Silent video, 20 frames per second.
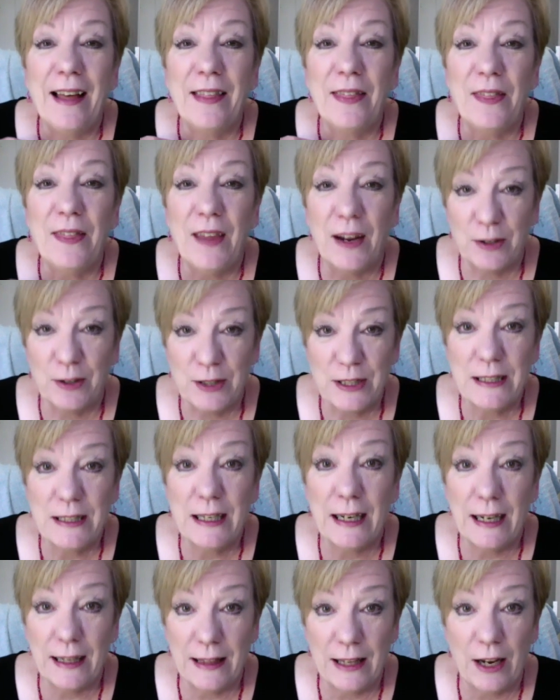they're
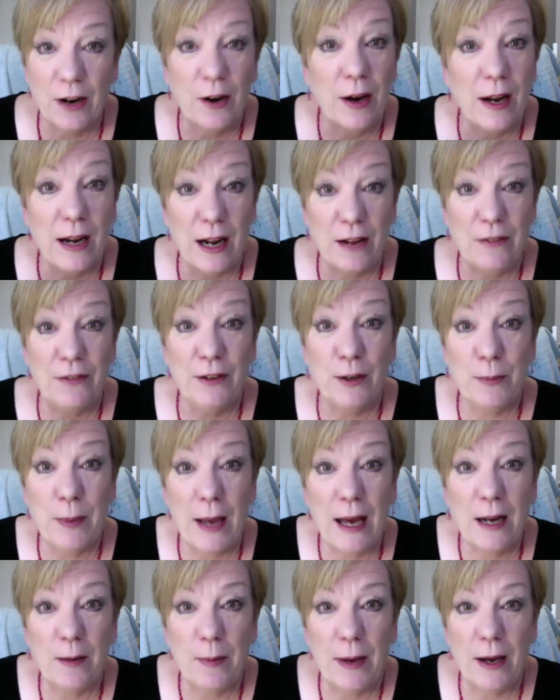sitting there and I feel
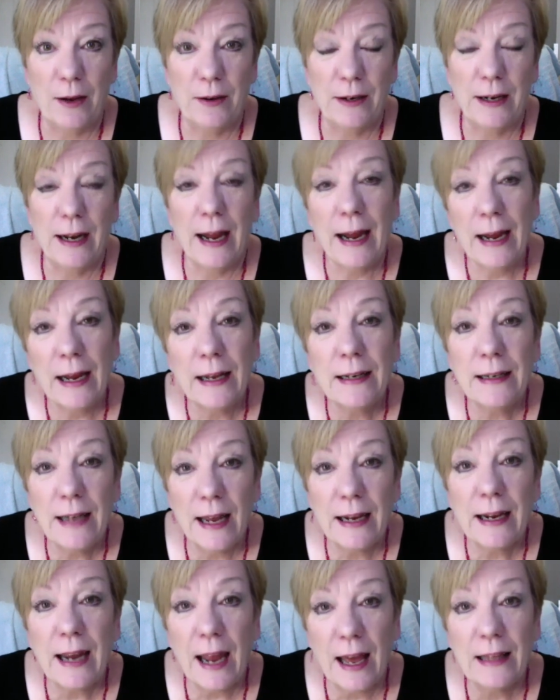bad about it. And
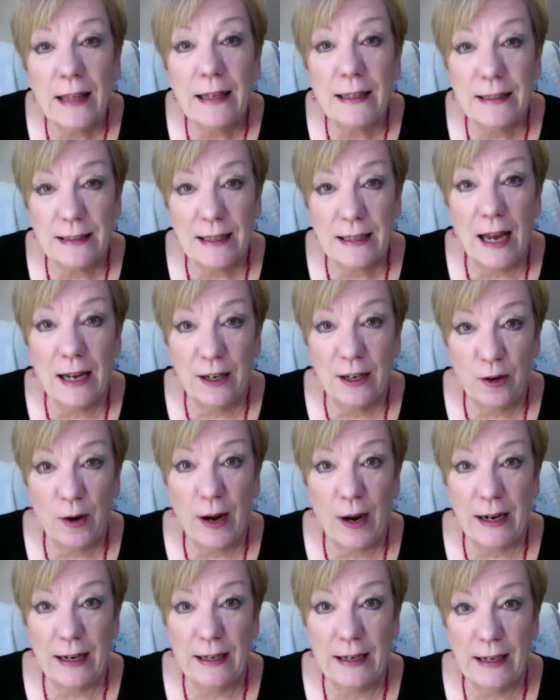Netgalley is kind of
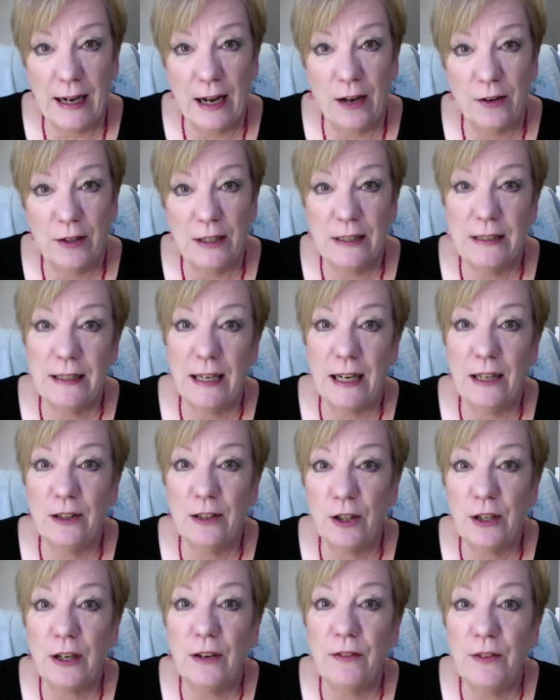cracking down and saying,
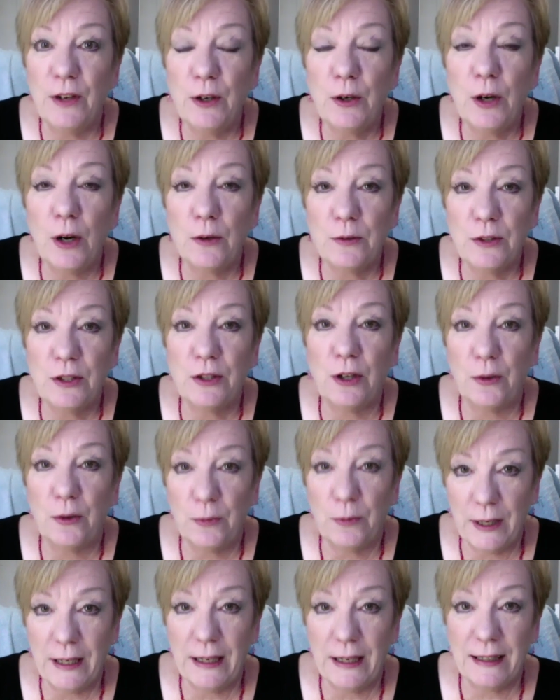look, if you don't start
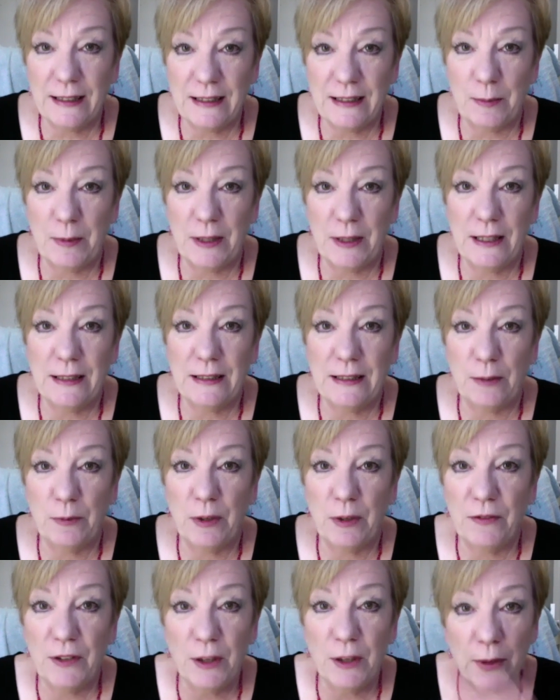reading some of these and
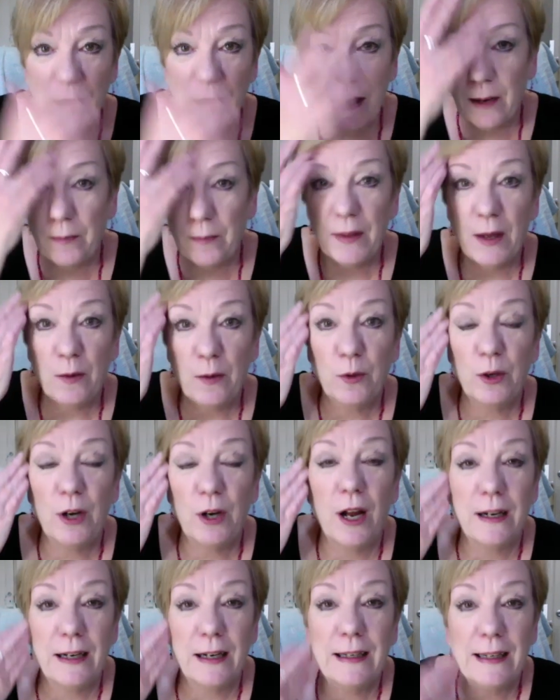reviewing them, then we're
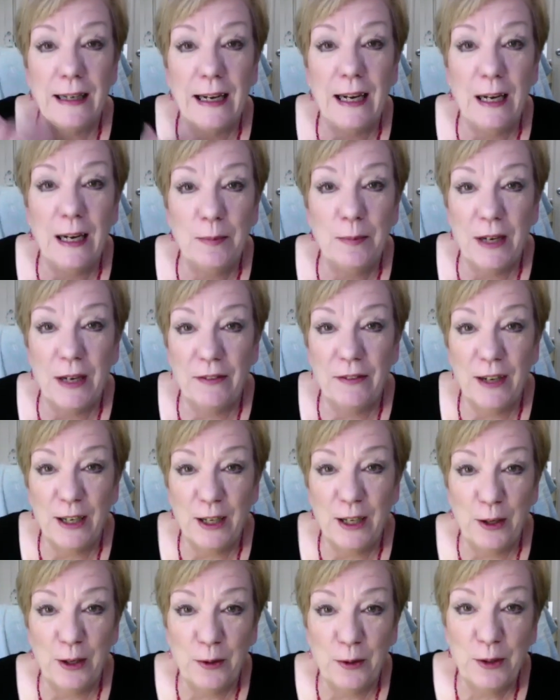not going to keep
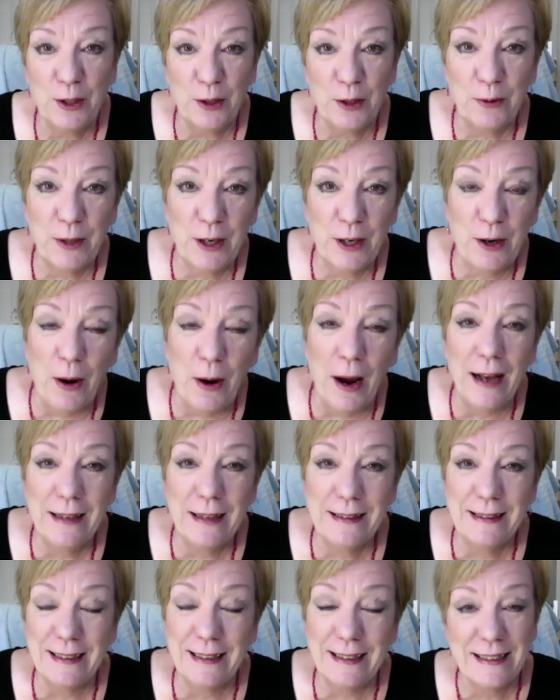giving you your
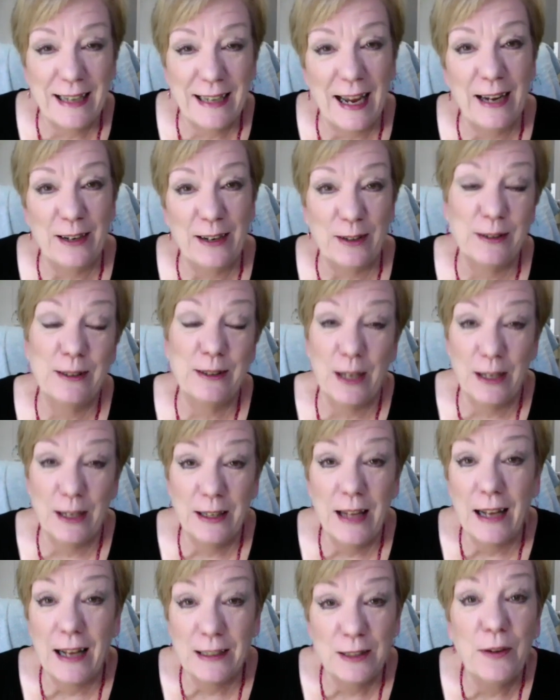requested titles. And
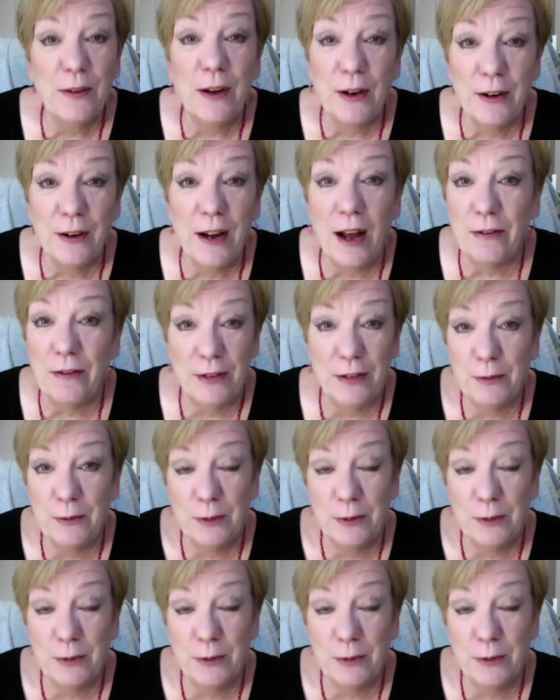that's fair enough. It